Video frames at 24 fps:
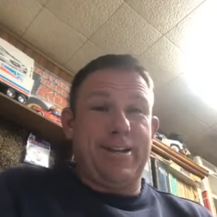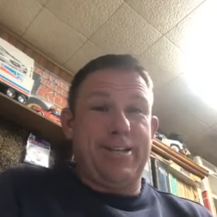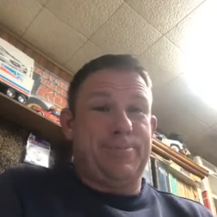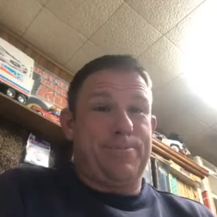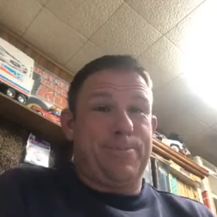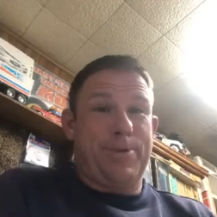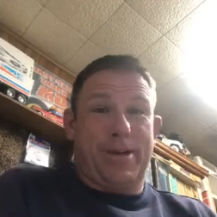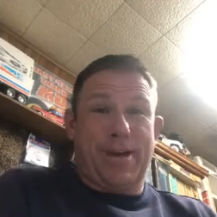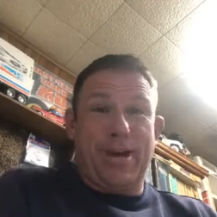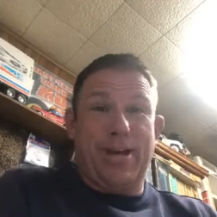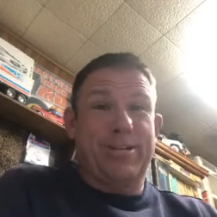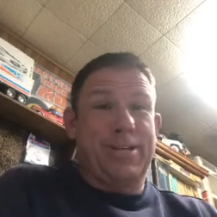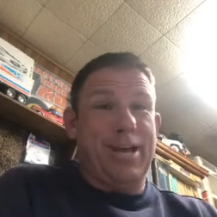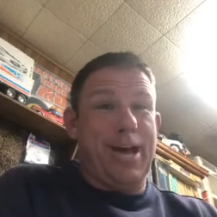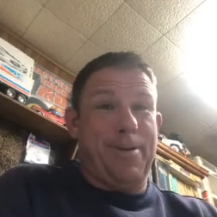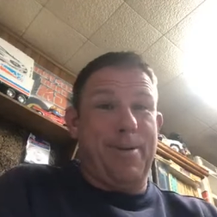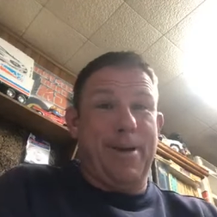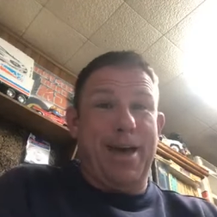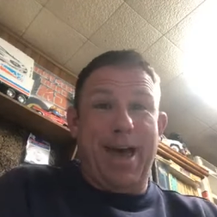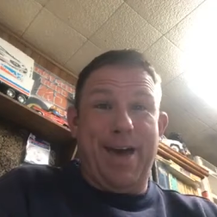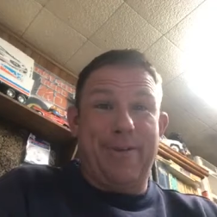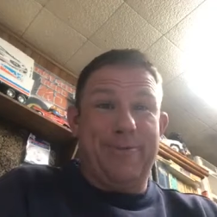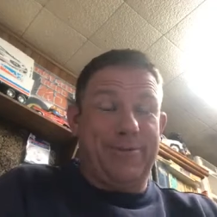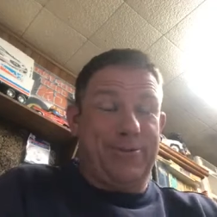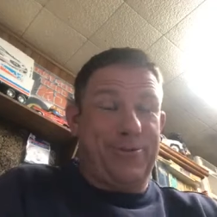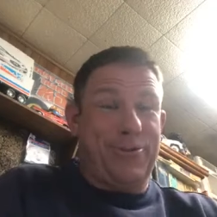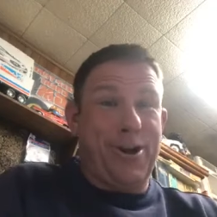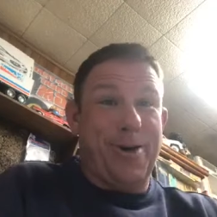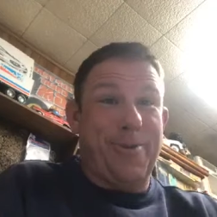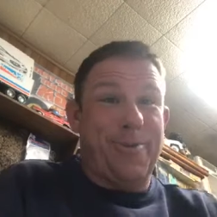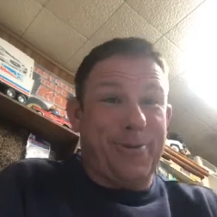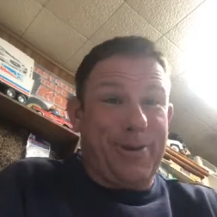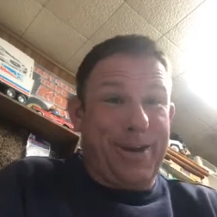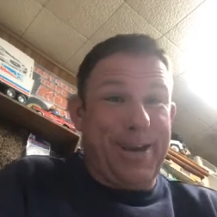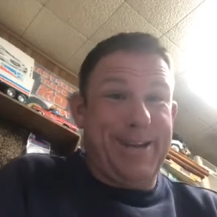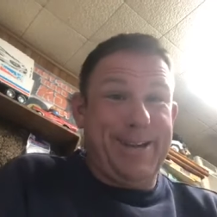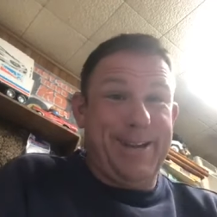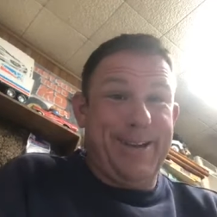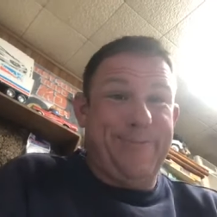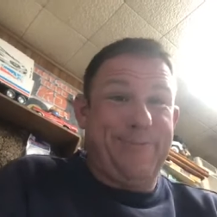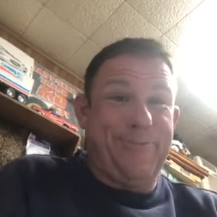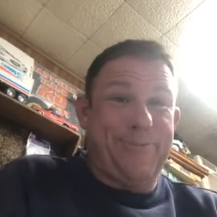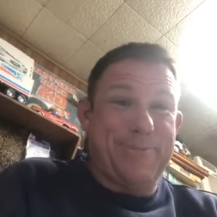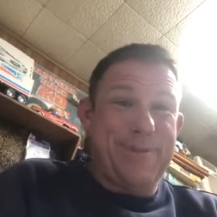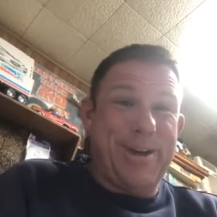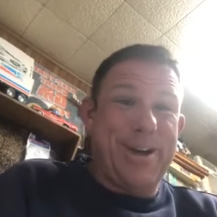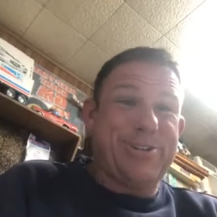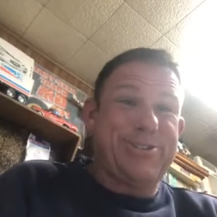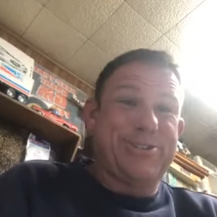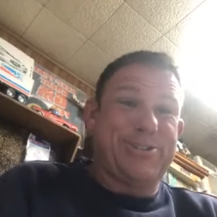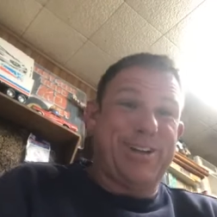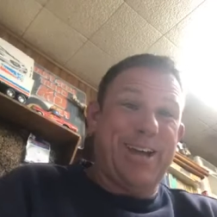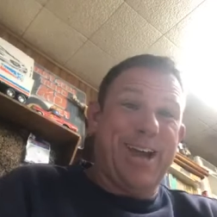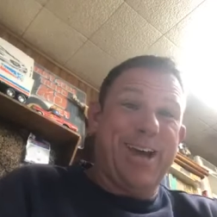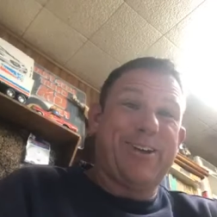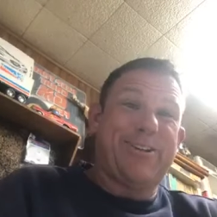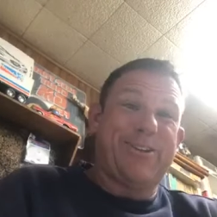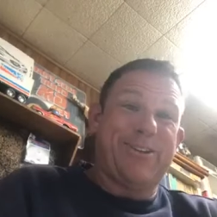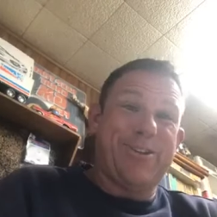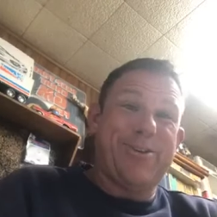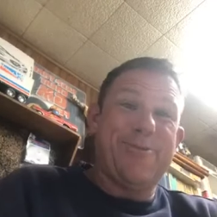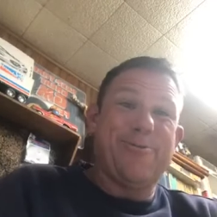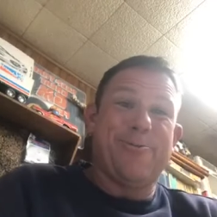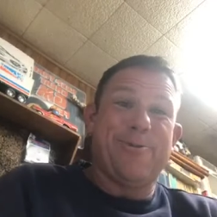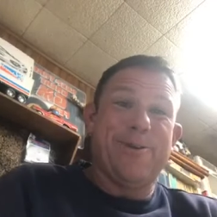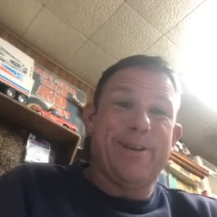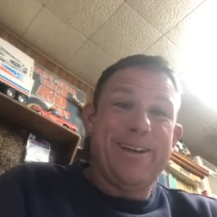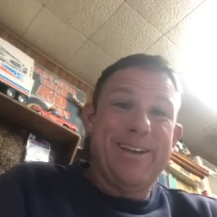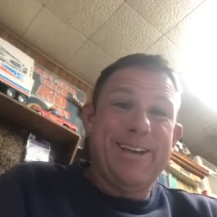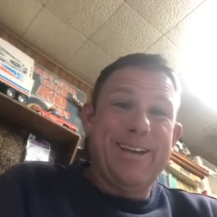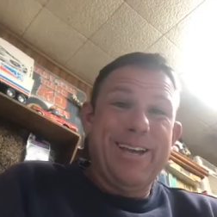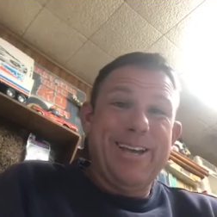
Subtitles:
it's because I'm having trouble getting information out of you.